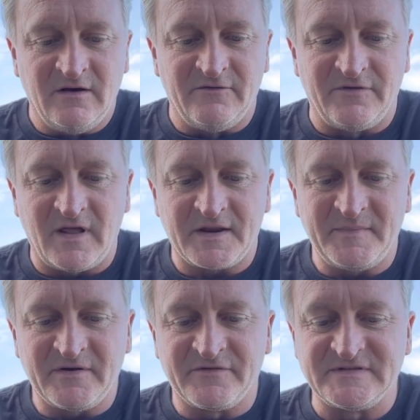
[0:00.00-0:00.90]

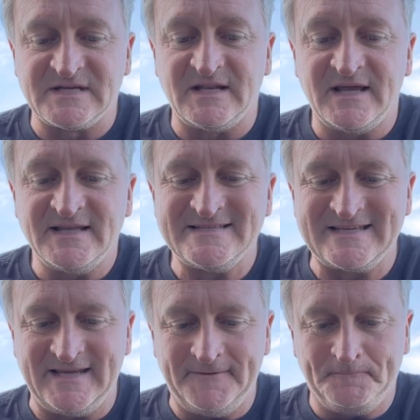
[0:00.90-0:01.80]
Volodymyr
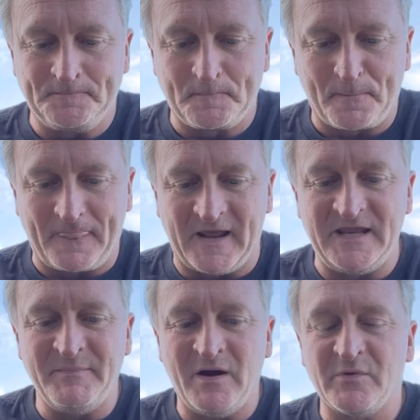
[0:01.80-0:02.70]
Zelensky, and
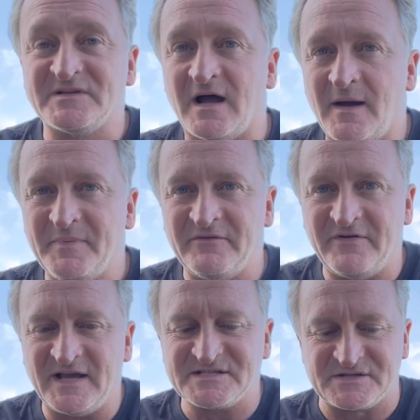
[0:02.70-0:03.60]
he met with top
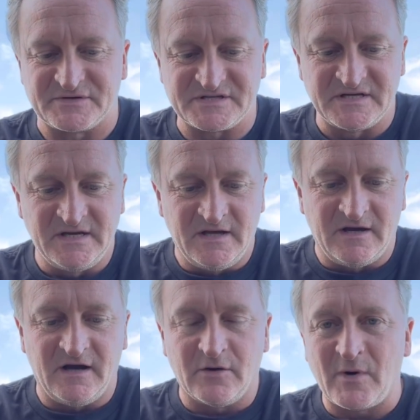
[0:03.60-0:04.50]
investors,
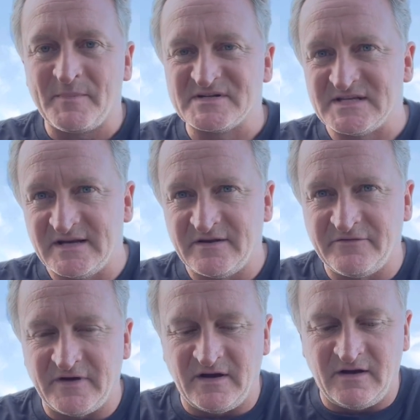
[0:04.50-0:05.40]

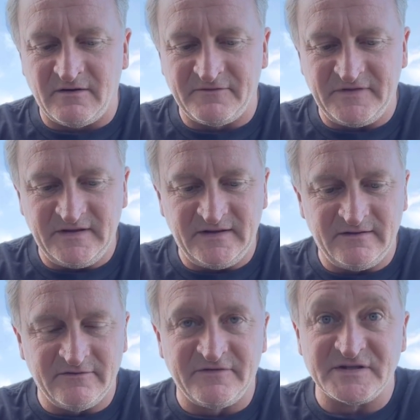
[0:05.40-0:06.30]
representative of the
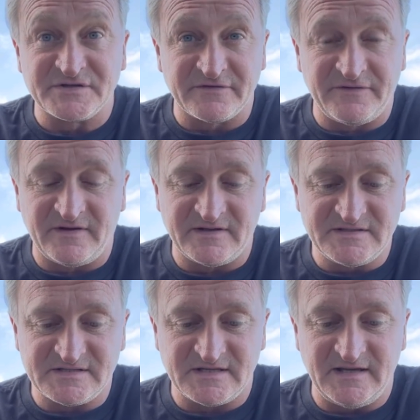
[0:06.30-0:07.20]
venture
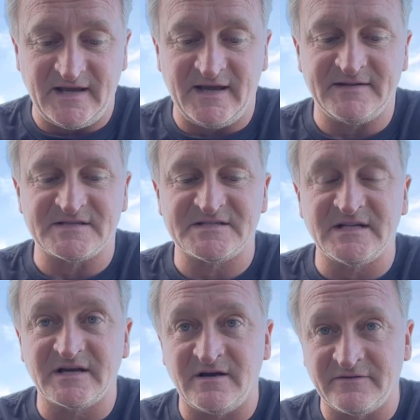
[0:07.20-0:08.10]
funds and the
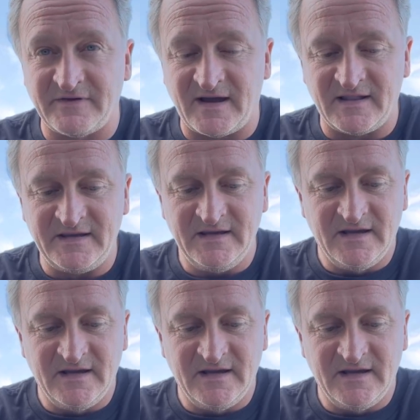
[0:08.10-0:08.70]
Silicon Valley